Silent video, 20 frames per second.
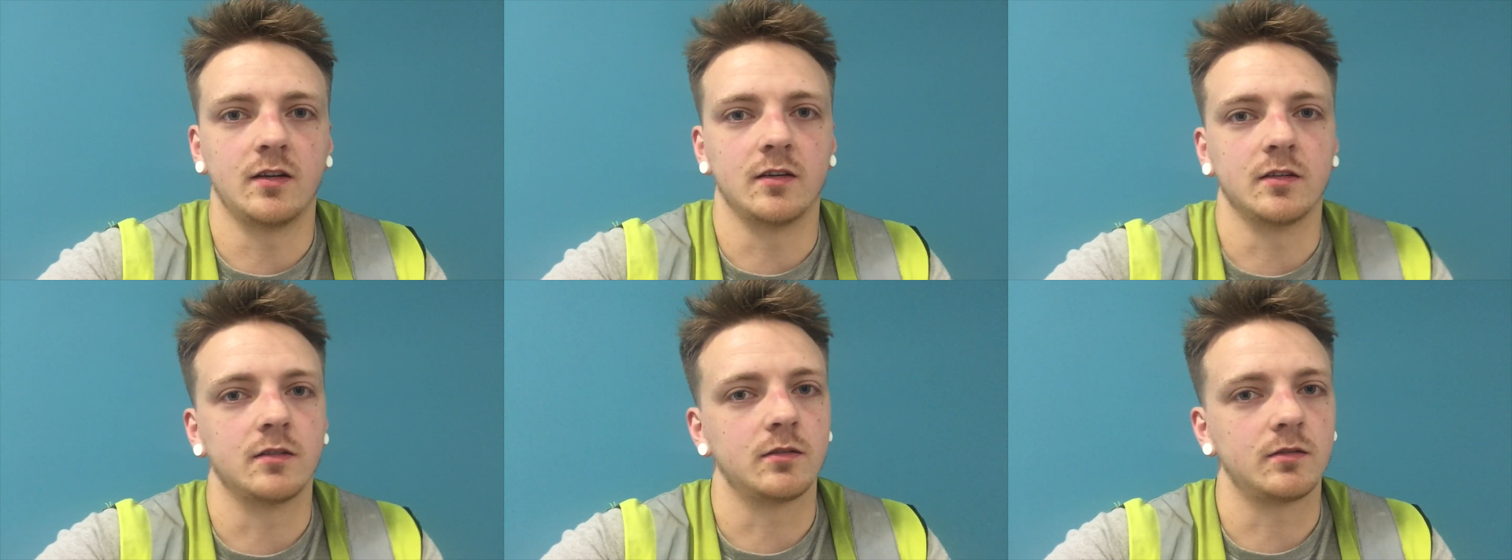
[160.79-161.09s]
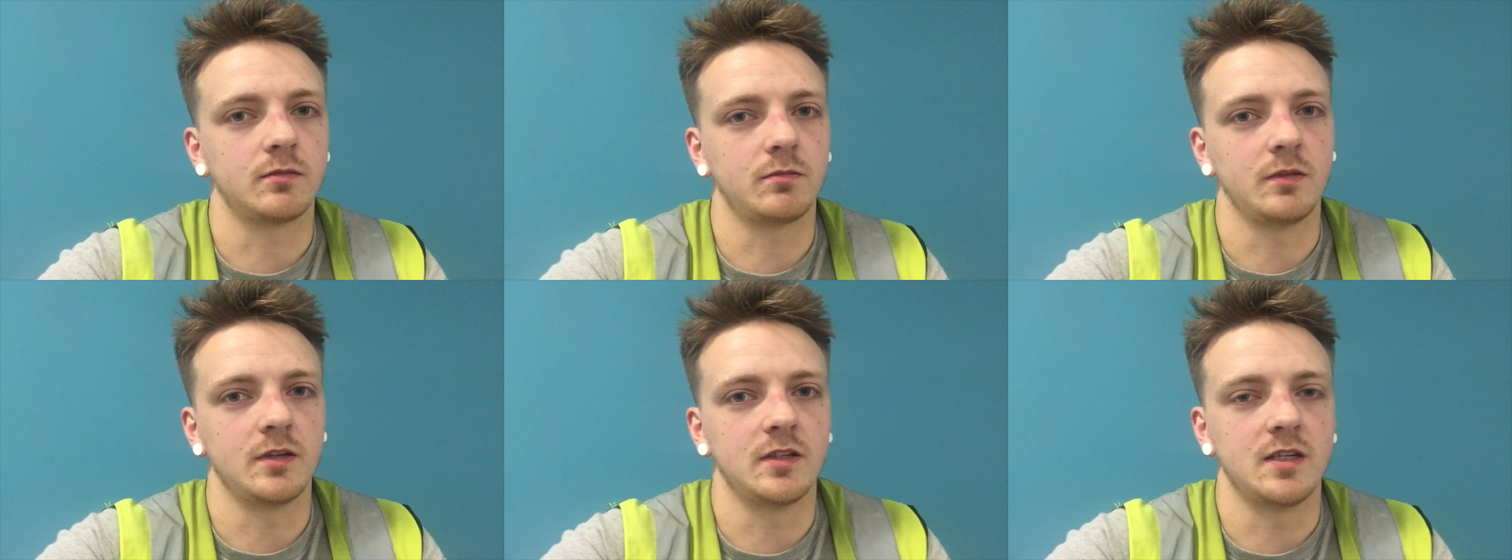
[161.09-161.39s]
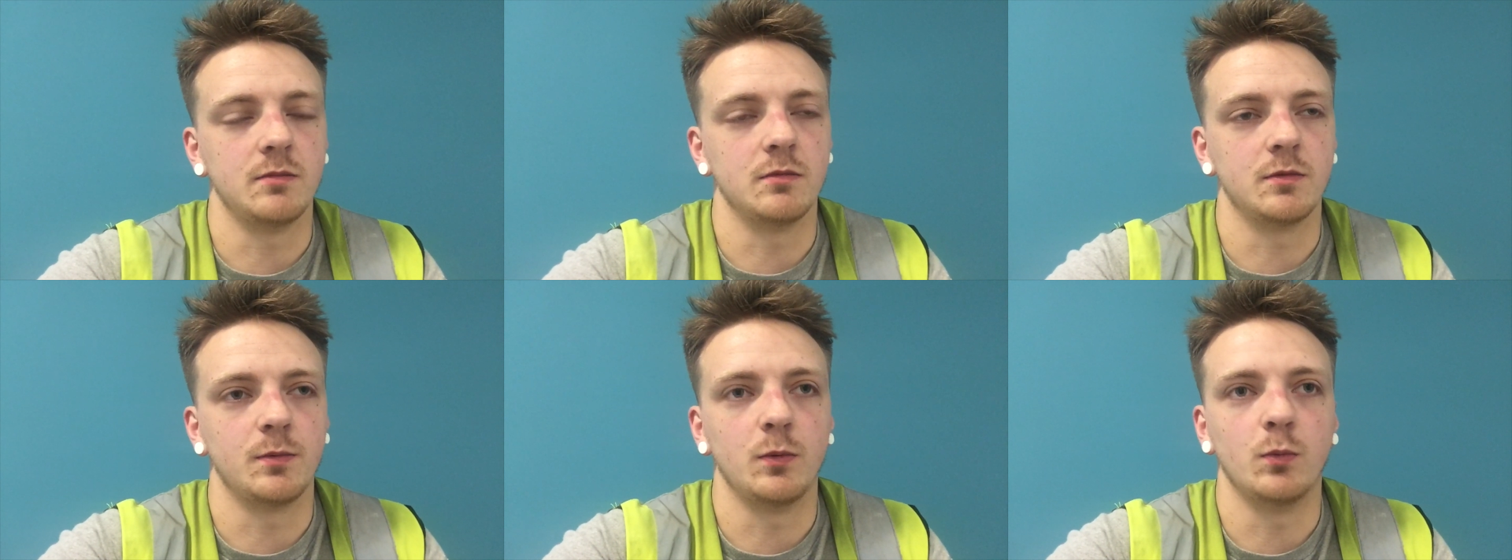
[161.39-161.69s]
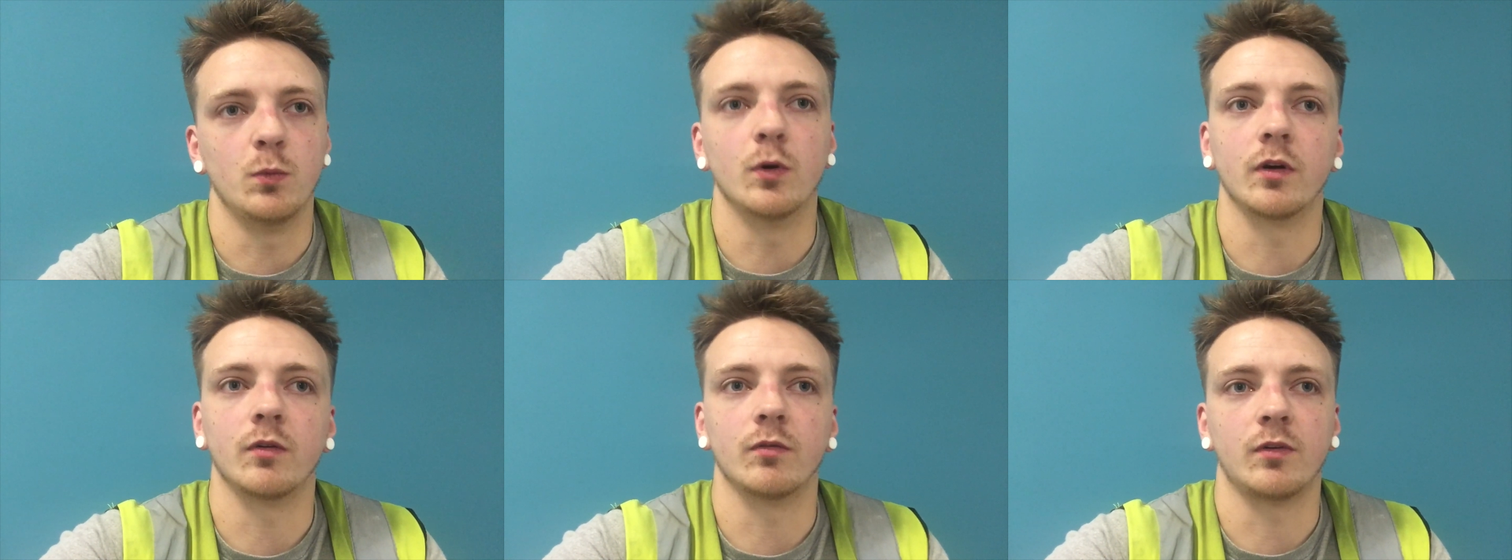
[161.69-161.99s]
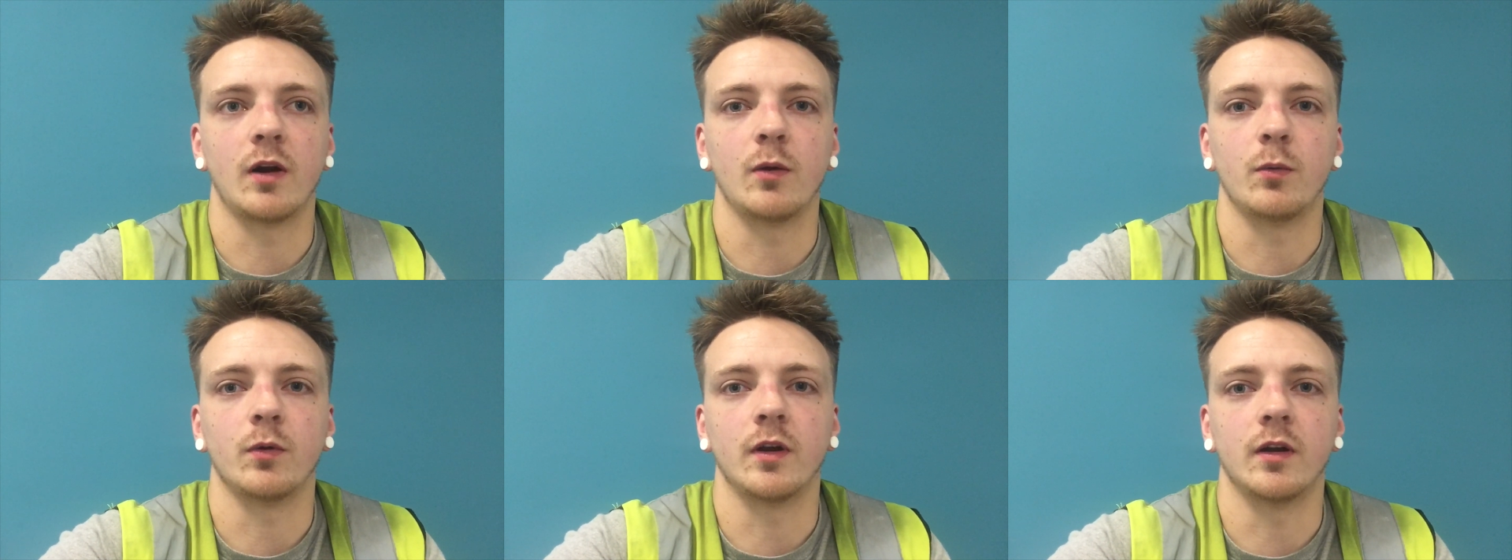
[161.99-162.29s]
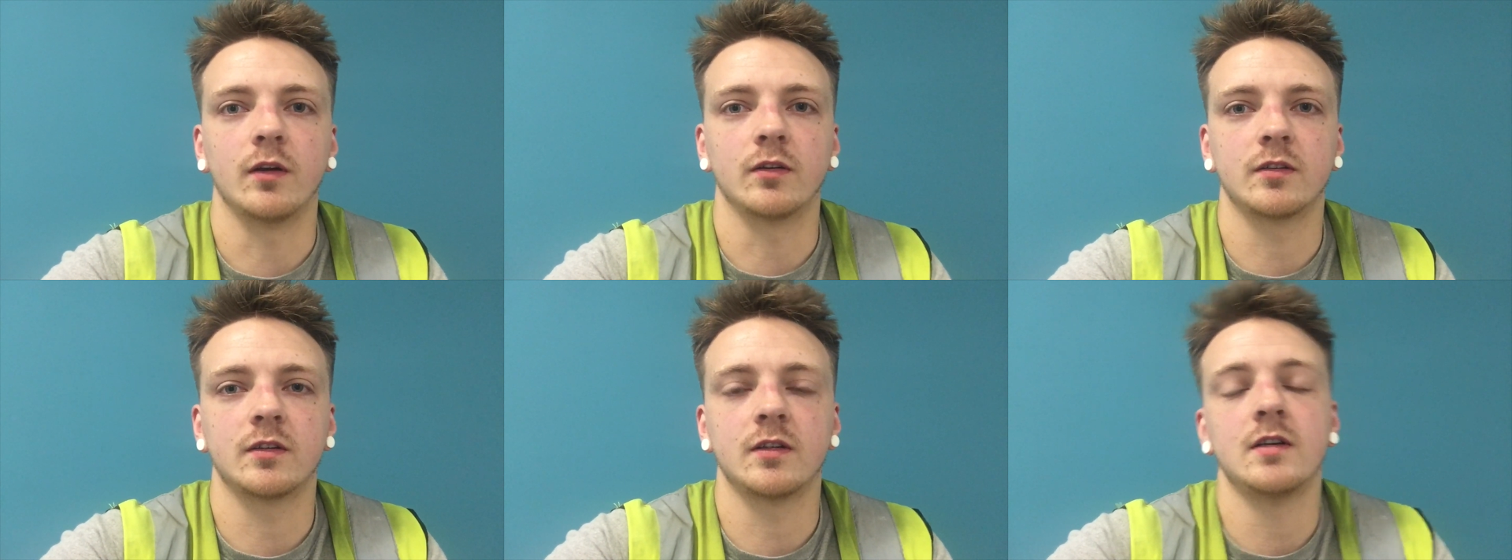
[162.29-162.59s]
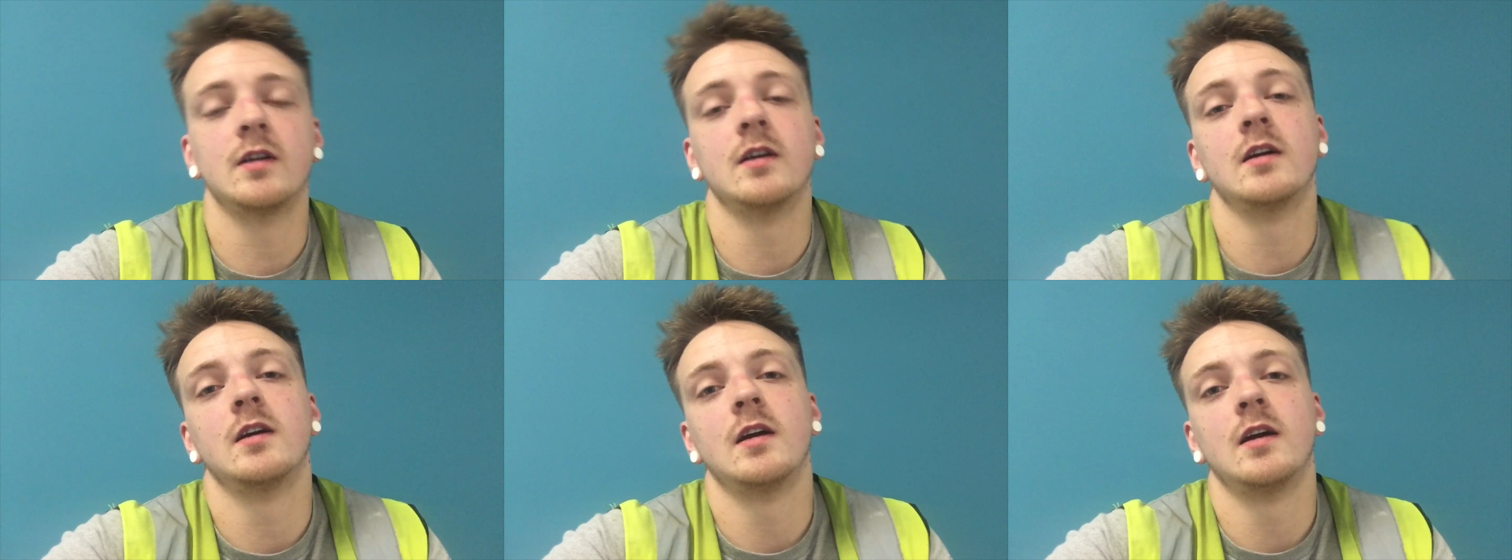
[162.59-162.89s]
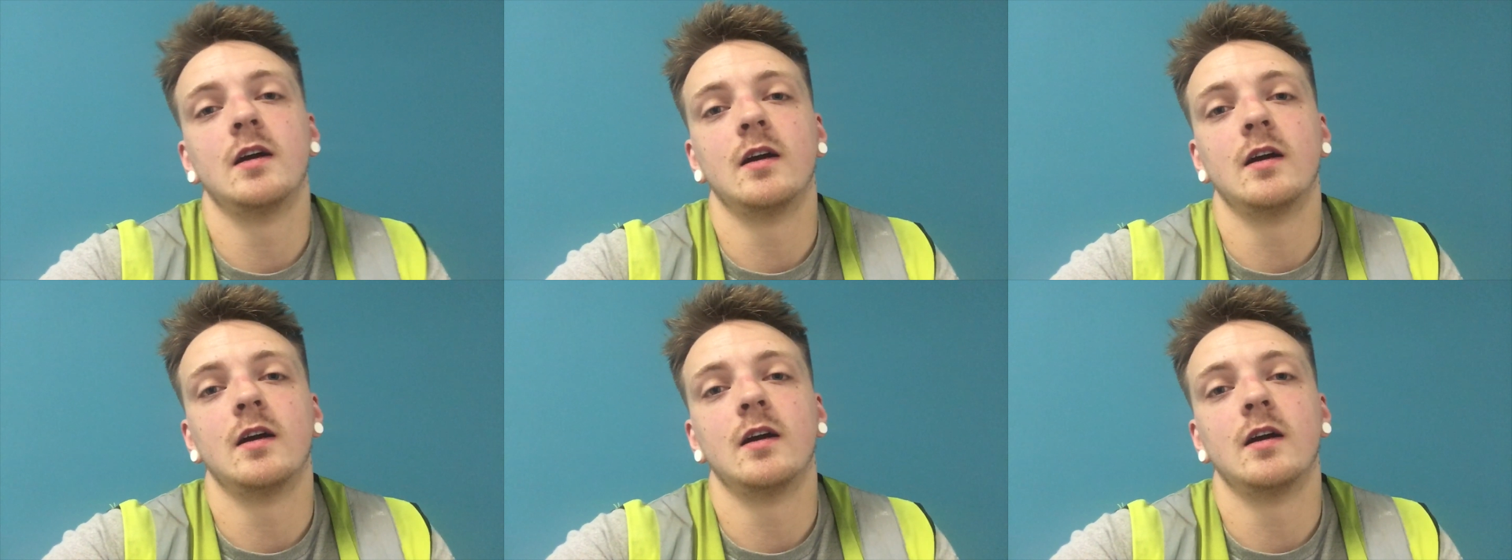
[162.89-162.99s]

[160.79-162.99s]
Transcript: And when I do go home, I might make some more